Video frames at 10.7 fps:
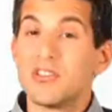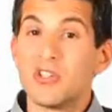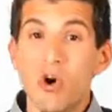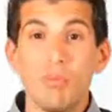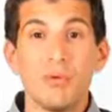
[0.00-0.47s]

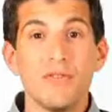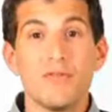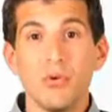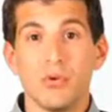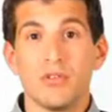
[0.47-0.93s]
Don't be
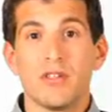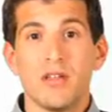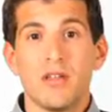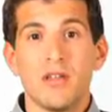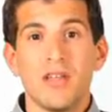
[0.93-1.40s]
fooled.
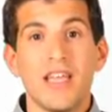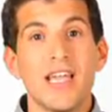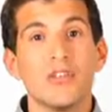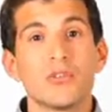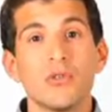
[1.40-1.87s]

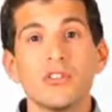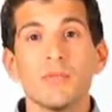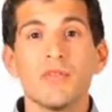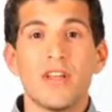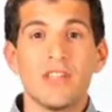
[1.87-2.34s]

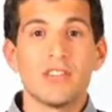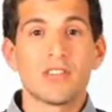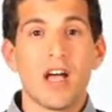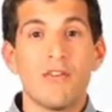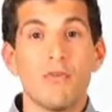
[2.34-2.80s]
Intrusion
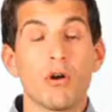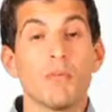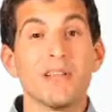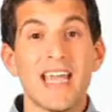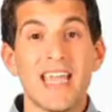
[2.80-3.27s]
prevention software
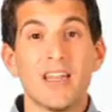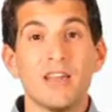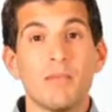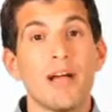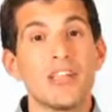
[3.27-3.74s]

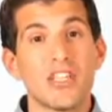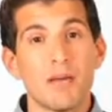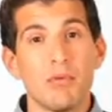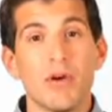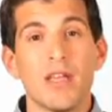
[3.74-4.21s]
Blade by
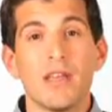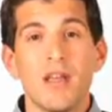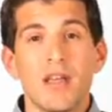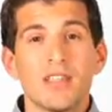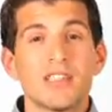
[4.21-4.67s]
Check Point
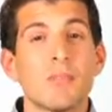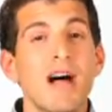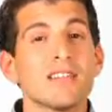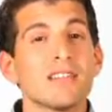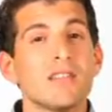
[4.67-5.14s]

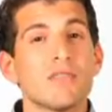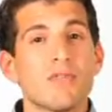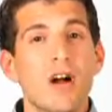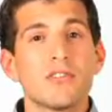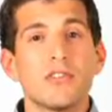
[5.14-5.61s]
spots these
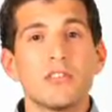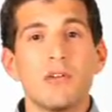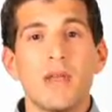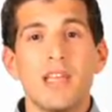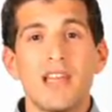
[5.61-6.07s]
fraudulent
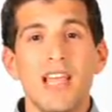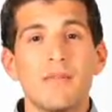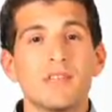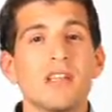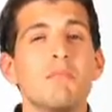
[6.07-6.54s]
domain
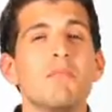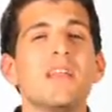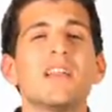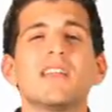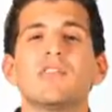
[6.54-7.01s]
names and
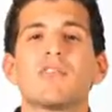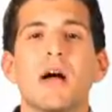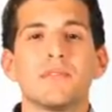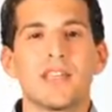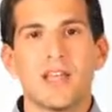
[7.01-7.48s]
immediately
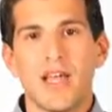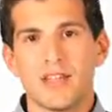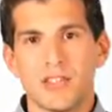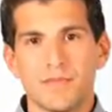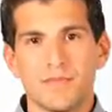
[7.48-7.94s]
drops the
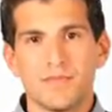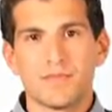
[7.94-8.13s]
connection.